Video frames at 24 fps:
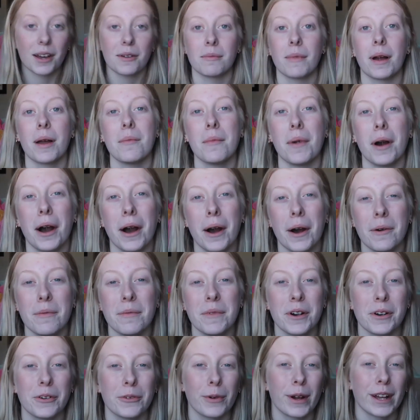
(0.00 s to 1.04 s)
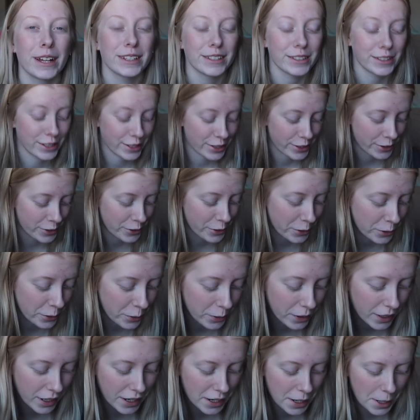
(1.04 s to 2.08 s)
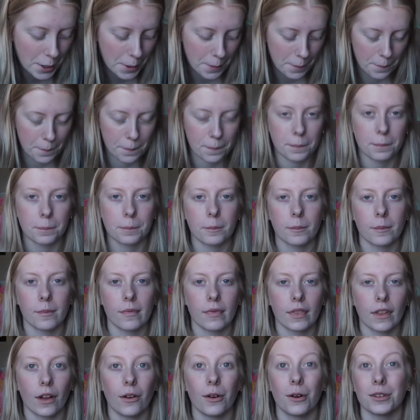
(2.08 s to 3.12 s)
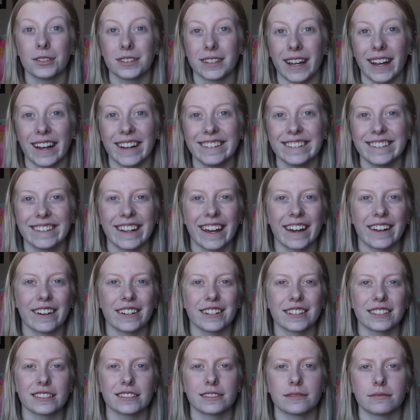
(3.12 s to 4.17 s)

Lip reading: My mom went to Ulta to get her